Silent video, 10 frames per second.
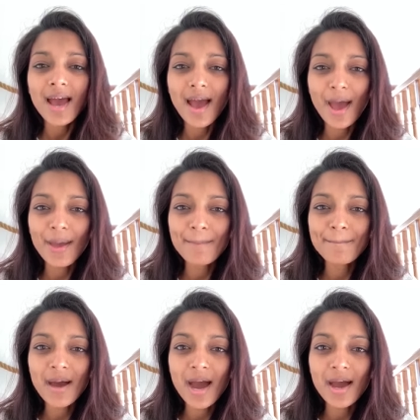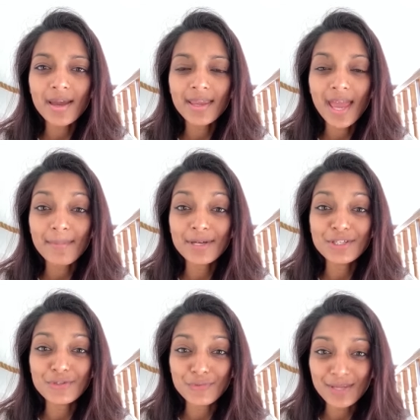Um, I am a
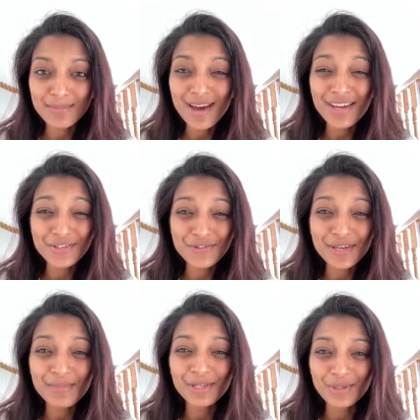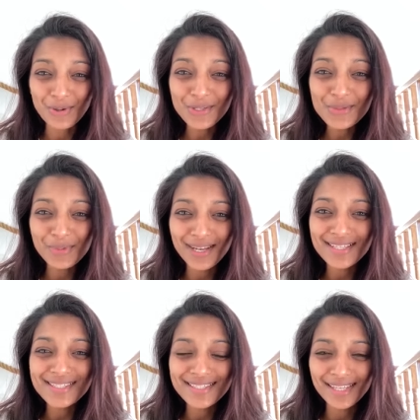dreamer. I dream a lot when I
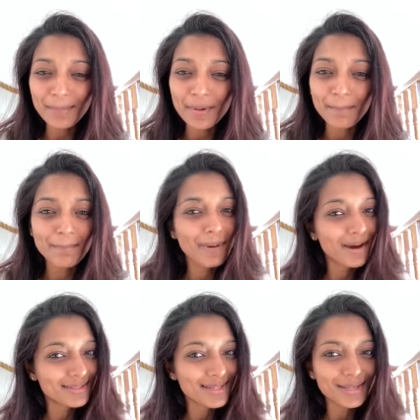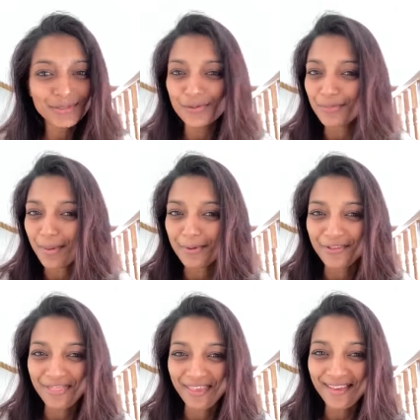sleep, but I don't remember a
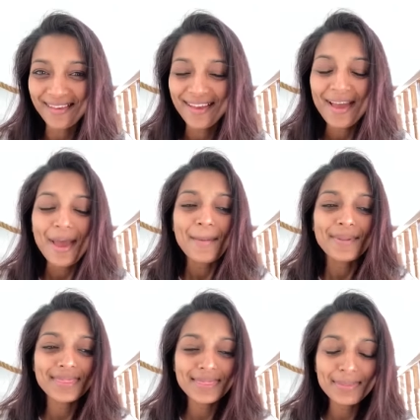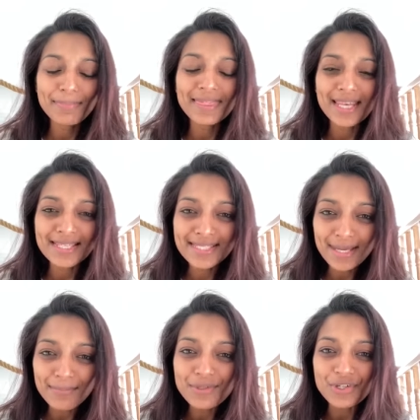thing. But, but there are
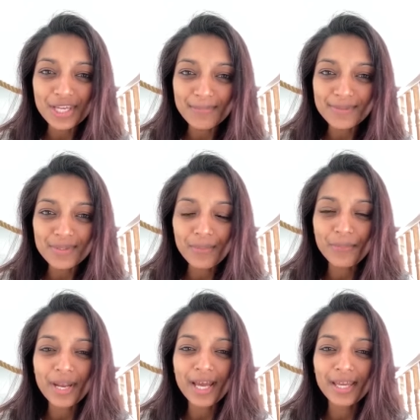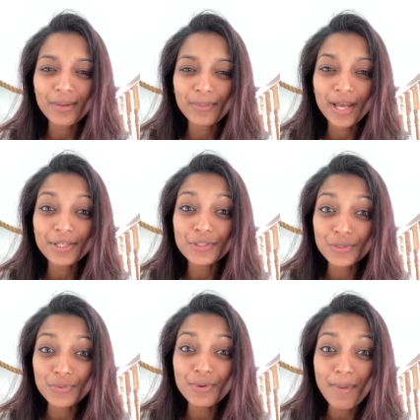some dreams when I when I
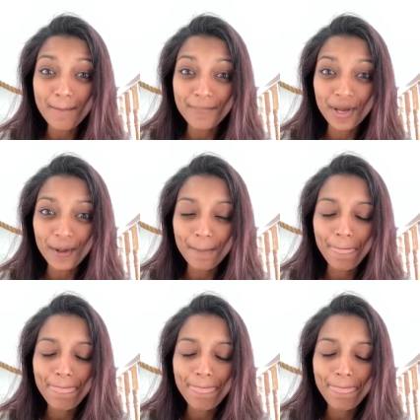do remember